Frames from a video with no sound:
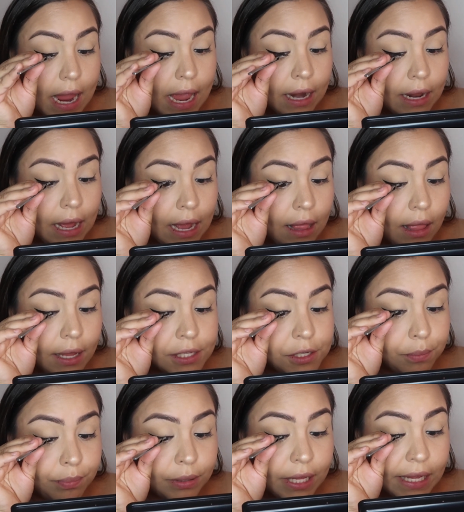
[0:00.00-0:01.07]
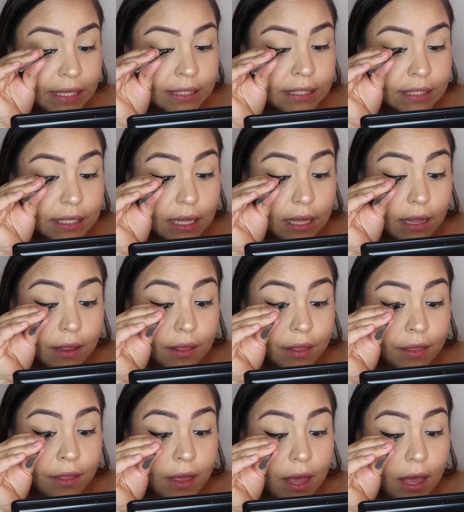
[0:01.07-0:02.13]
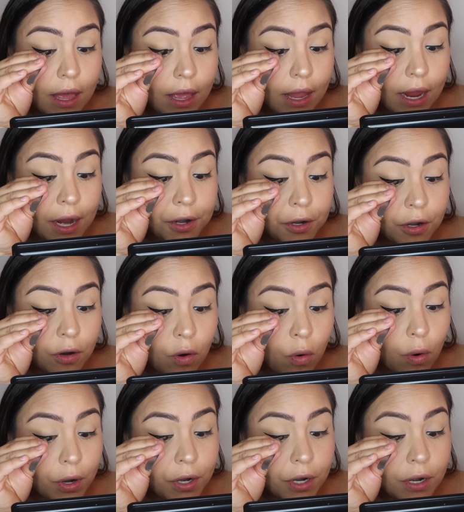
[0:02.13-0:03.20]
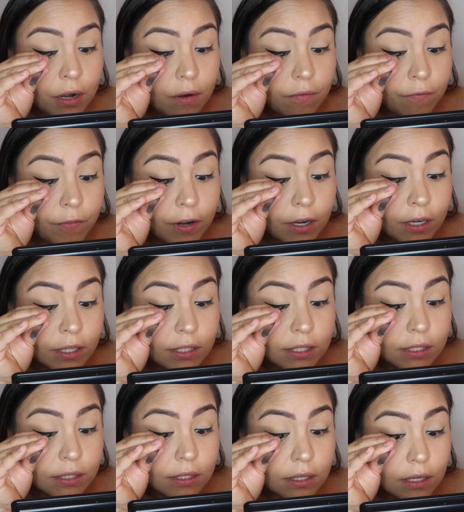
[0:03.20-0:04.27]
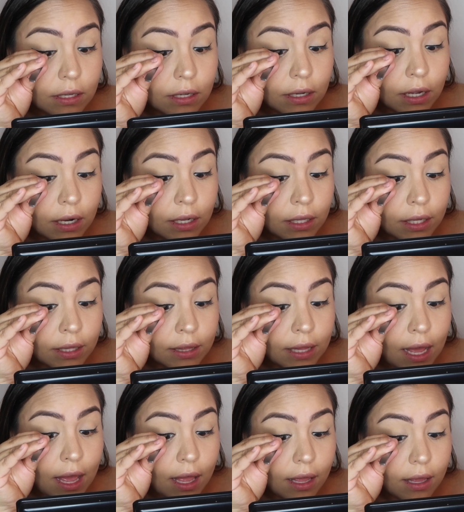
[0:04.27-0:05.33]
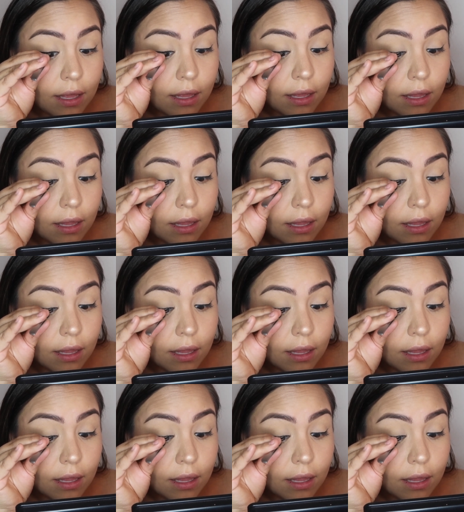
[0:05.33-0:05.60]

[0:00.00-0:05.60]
and I like to place the inner corner first, kind of like that.